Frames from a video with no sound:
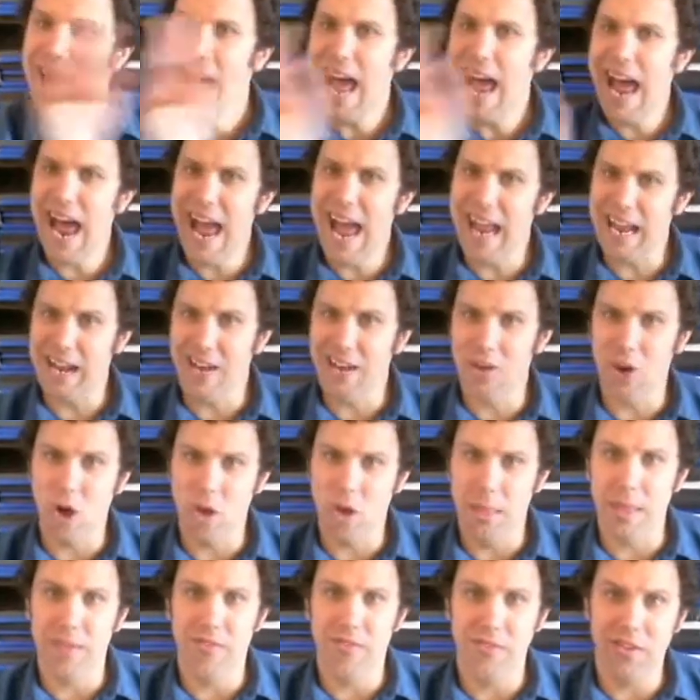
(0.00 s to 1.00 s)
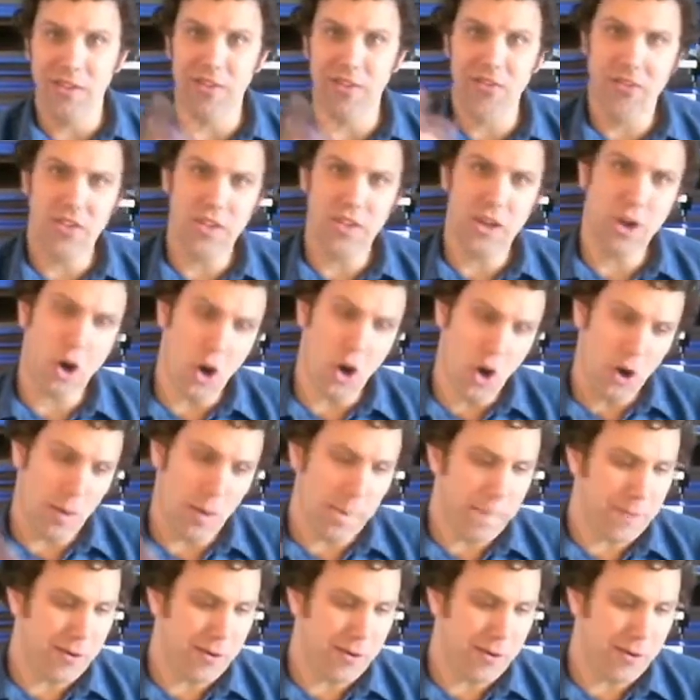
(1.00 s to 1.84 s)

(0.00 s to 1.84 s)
Adding to all this is the art,